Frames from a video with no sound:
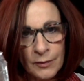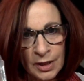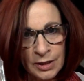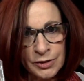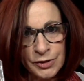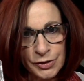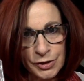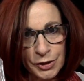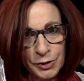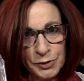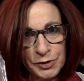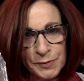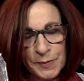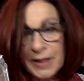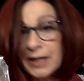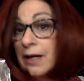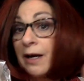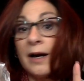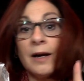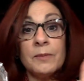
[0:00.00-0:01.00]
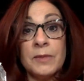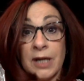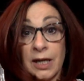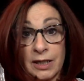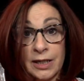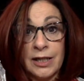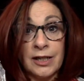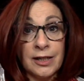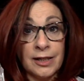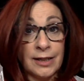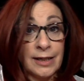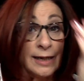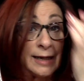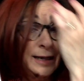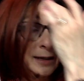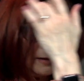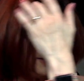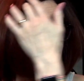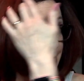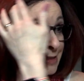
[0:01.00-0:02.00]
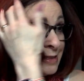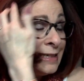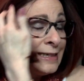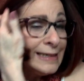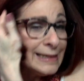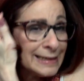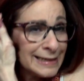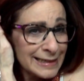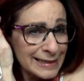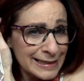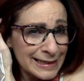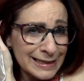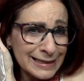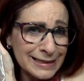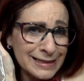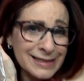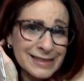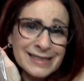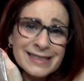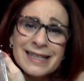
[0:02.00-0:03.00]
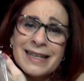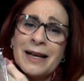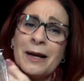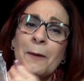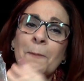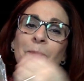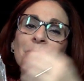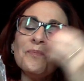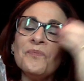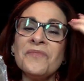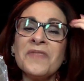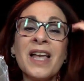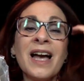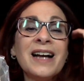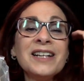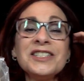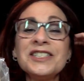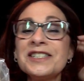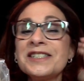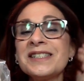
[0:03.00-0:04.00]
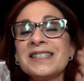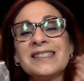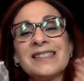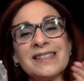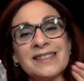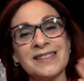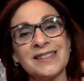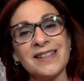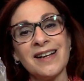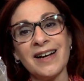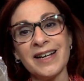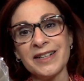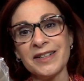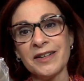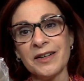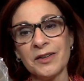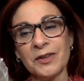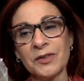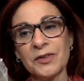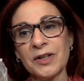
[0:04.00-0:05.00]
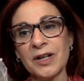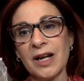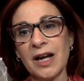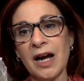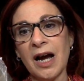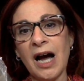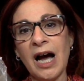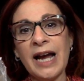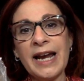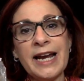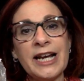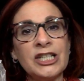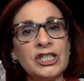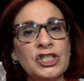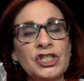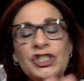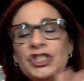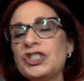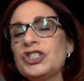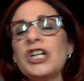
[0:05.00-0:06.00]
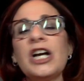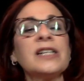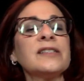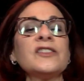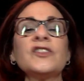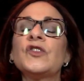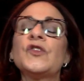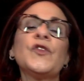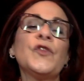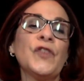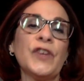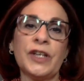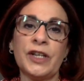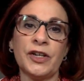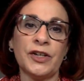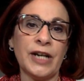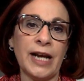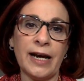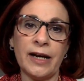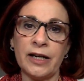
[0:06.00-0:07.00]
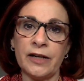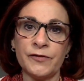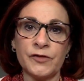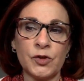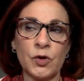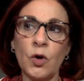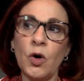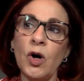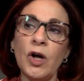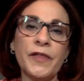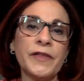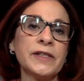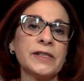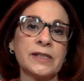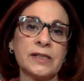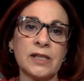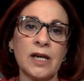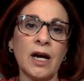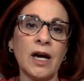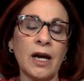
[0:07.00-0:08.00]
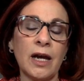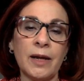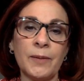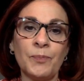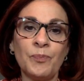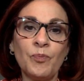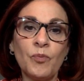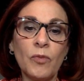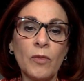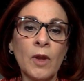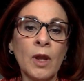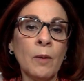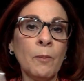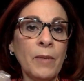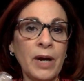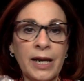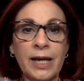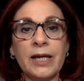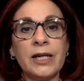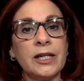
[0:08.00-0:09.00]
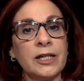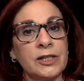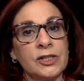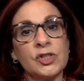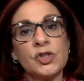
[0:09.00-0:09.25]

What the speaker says: Excuse me, I'm not editing out a sneeze. And just as a side note, I had just figured out after all this time my editing